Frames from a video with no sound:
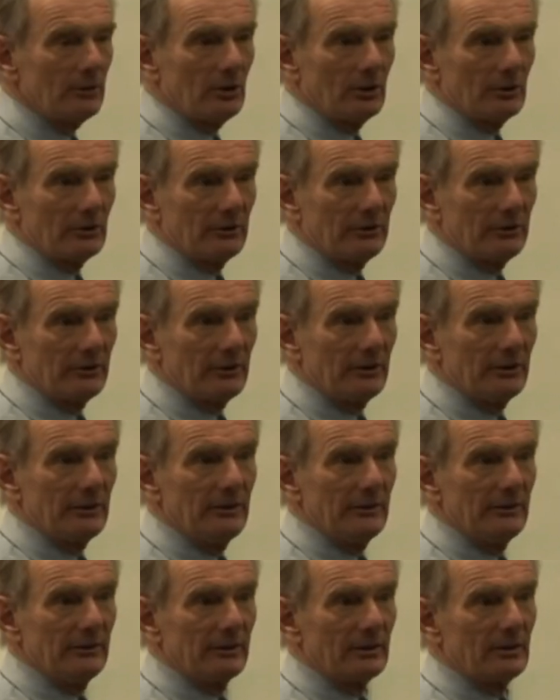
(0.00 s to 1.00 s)
of Cos
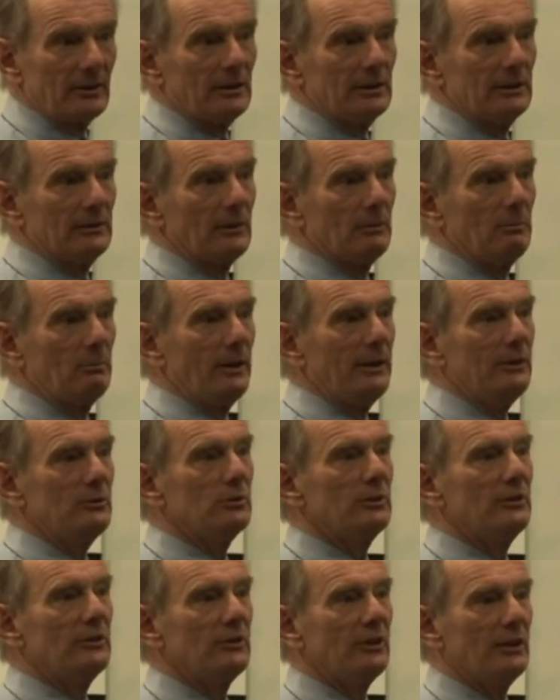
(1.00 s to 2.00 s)
is the kind of the
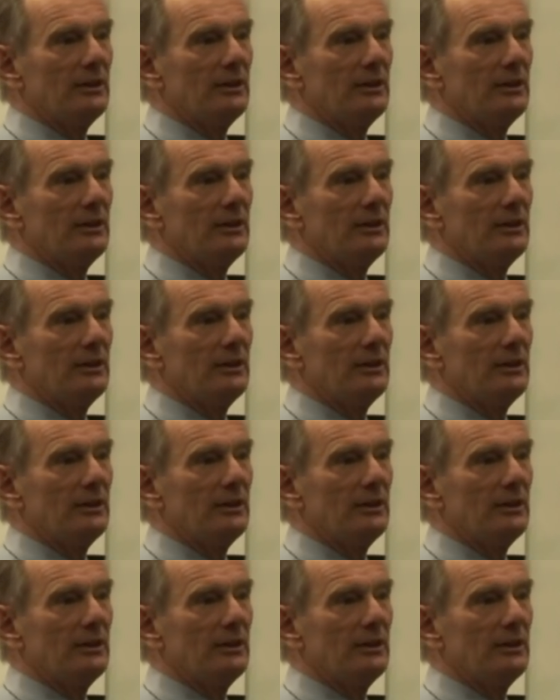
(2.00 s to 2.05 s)
patron